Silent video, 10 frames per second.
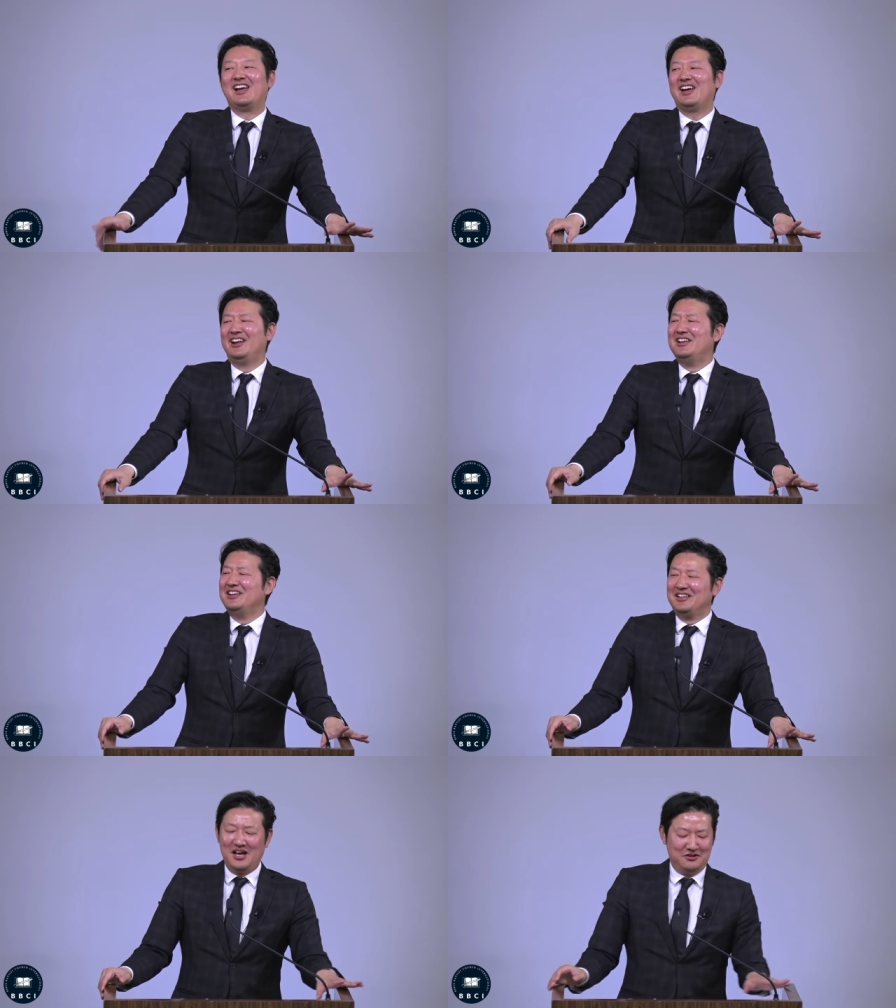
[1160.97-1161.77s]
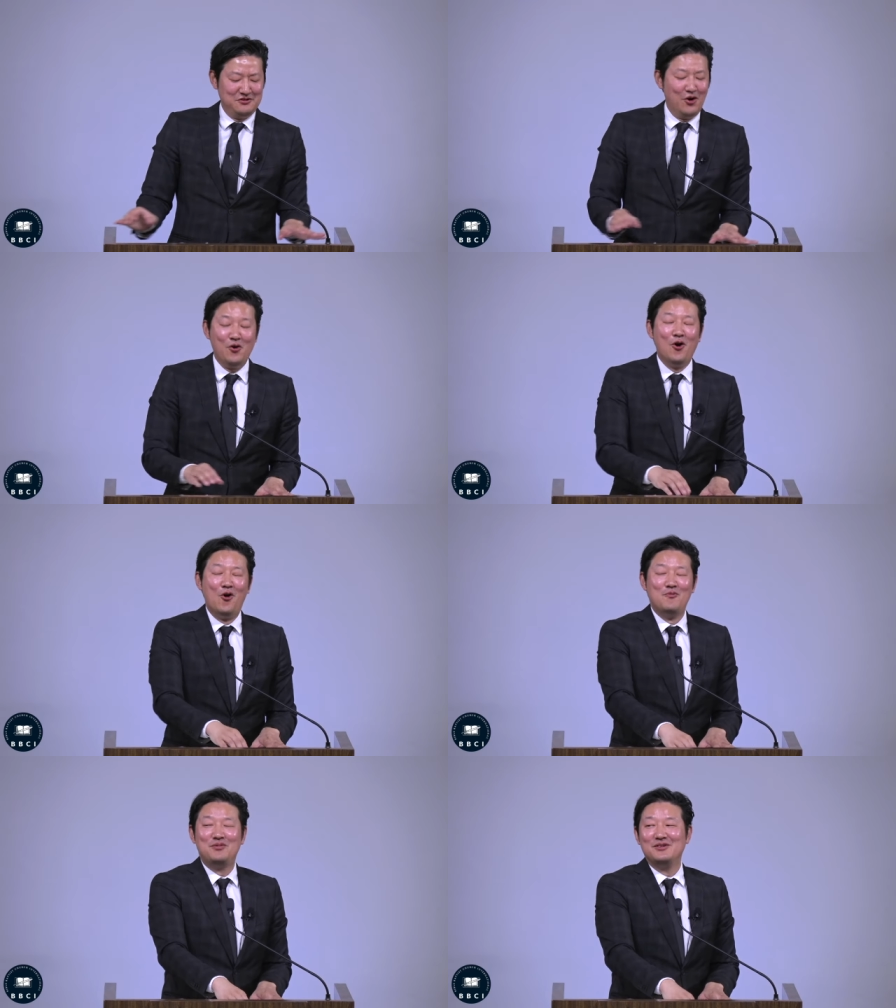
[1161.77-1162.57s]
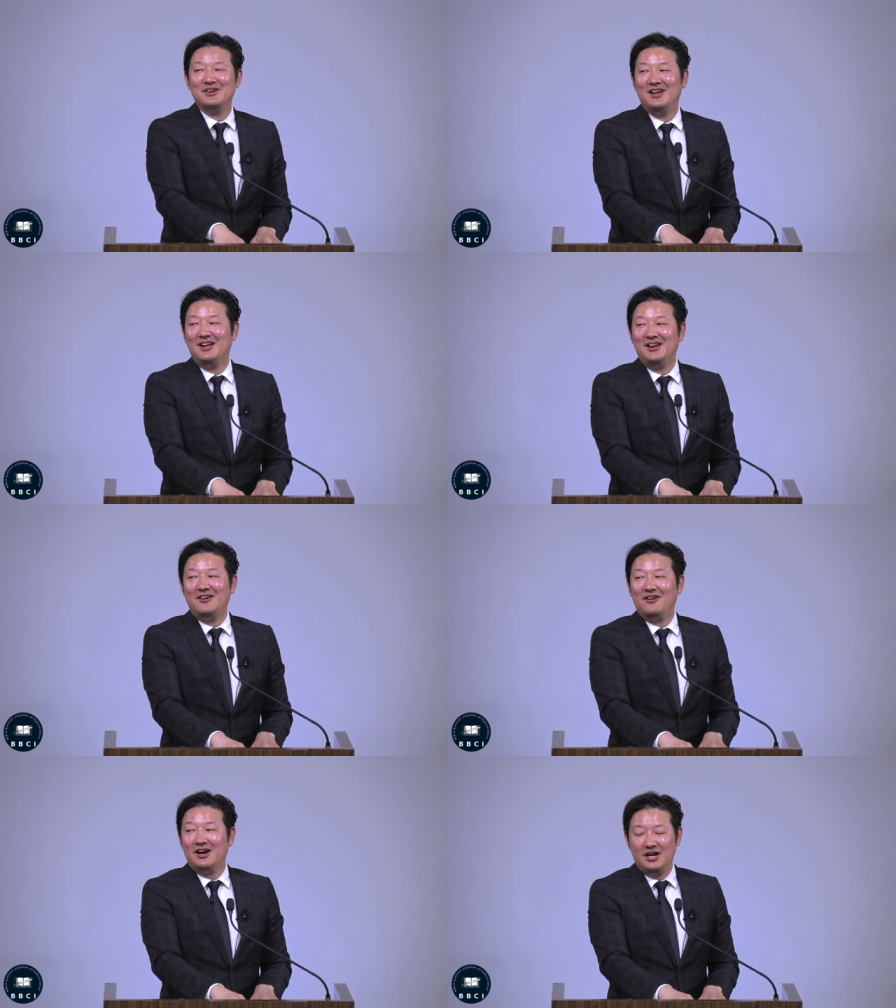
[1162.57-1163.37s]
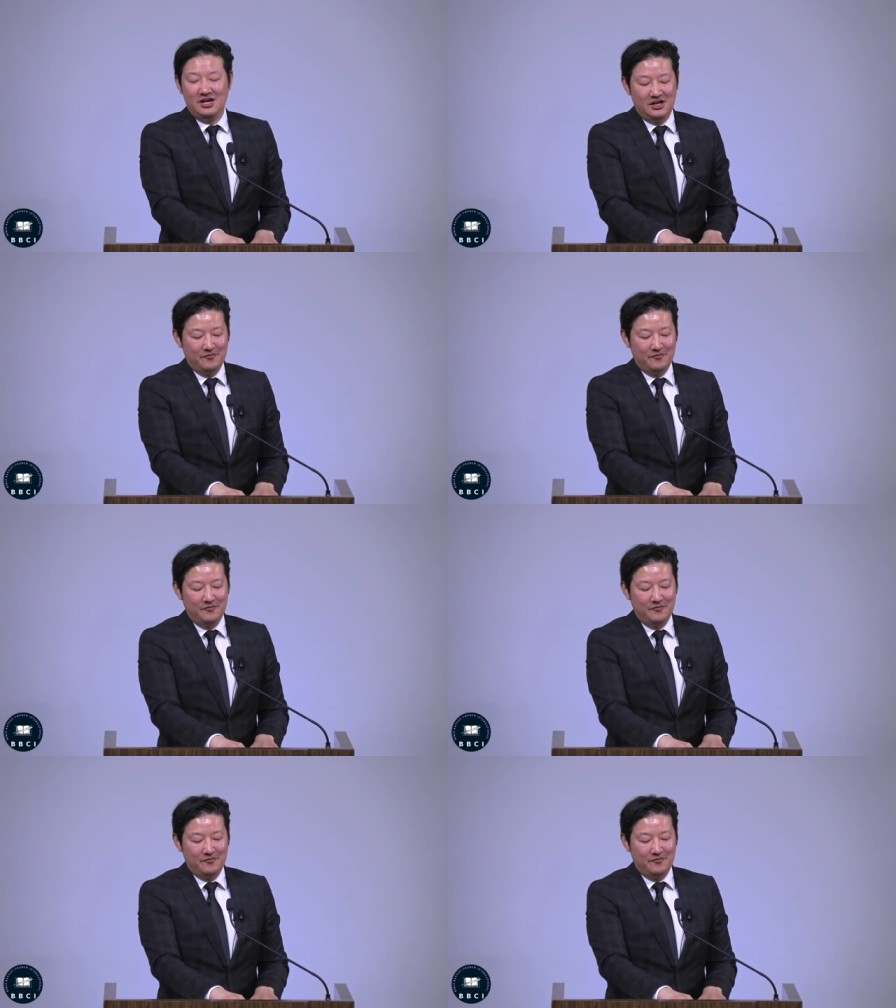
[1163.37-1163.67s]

and he has no hope. Sad. Right?